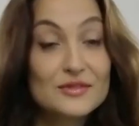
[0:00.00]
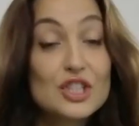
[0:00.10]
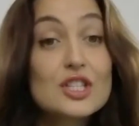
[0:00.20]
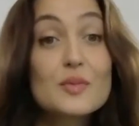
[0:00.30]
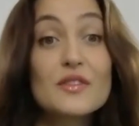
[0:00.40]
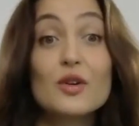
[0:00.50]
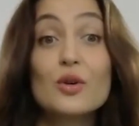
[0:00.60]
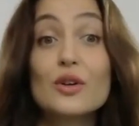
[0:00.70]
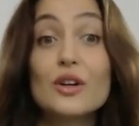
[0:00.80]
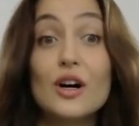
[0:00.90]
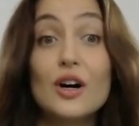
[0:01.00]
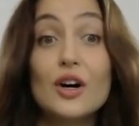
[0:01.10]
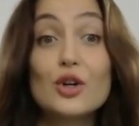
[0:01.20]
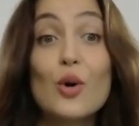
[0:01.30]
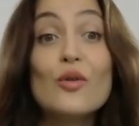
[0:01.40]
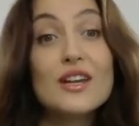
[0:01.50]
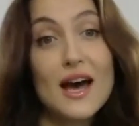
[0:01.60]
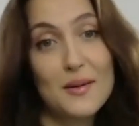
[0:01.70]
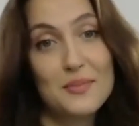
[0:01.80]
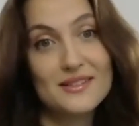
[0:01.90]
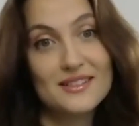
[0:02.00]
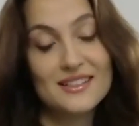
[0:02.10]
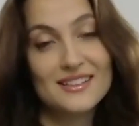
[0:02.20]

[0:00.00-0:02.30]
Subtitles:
just before COVID happened.